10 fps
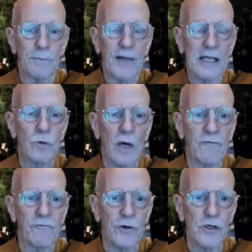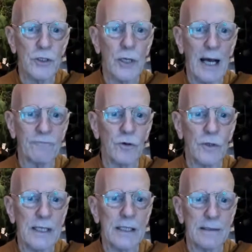That's why first you have
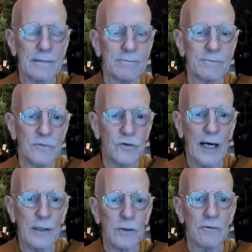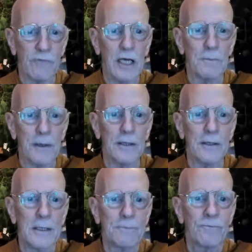to try to develop
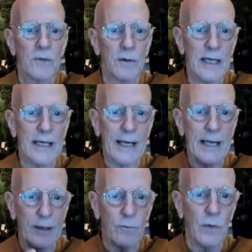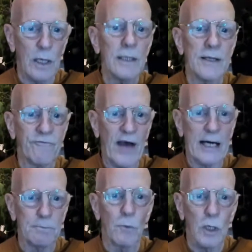in
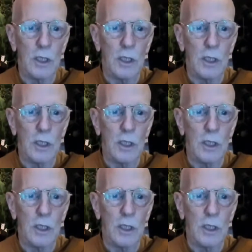fact, more